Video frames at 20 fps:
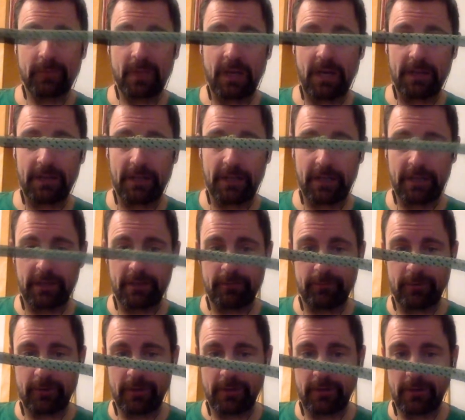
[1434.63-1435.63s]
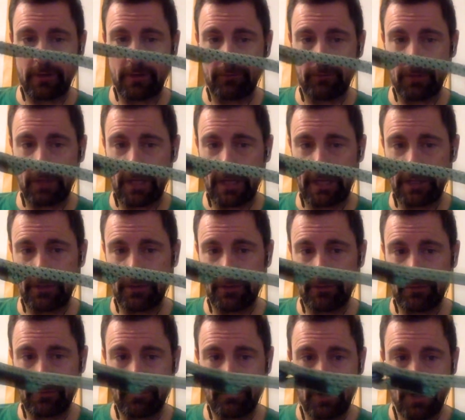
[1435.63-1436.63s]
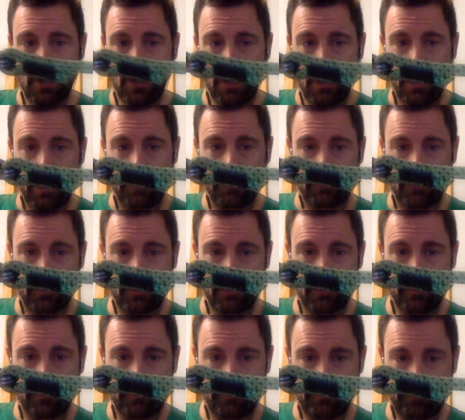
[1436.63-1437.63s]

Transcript: the end of a lanyard. I